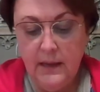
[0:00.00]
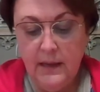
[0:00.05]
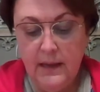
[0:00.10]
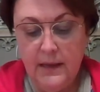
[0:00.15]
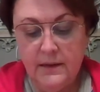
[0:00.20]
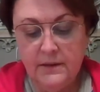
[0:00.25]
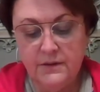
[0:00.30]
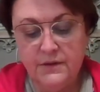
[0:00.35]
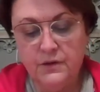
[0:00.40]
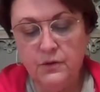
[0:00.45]

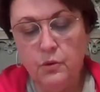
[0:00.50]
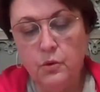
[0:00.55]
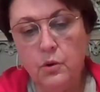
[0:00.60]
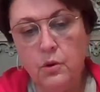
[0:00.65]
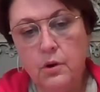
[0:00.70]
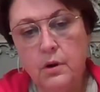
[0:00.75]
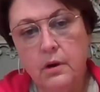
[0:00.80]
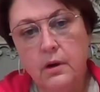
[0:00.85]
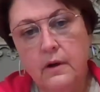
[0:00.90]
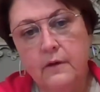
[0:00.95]
and a
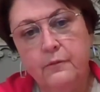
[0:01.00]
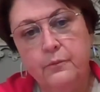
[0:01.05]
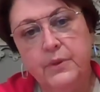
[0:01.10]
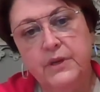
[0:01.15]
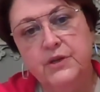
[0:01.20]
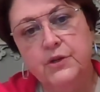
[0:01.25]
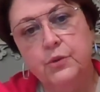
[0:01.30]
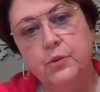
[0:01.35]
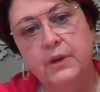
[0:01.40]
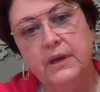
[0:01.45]
score of
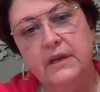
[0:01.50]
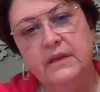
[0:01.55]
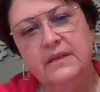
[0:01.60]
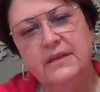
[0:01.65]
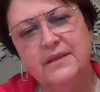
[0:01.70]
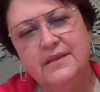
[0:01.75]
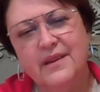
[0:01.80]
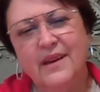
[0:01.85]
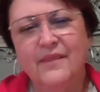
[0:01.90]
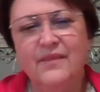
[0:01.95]
between
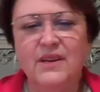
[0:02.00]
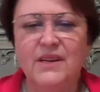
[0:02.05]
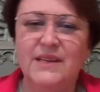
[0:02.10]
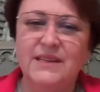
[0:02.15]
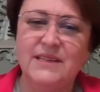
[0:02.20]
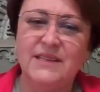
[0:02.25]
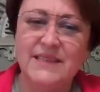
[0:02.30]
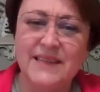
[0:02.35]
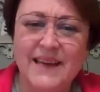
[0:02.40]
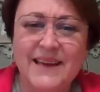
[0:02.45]
7
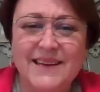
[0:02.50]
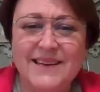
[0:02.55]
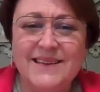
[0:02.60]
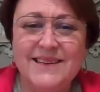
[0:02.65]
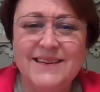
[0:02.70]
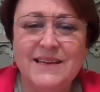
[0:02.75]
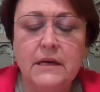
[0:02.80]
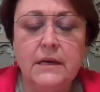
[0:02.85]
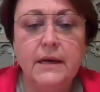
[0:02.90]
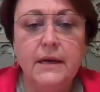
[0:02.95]
and
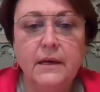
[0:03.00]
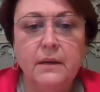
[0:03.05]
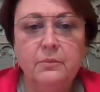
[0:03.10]
10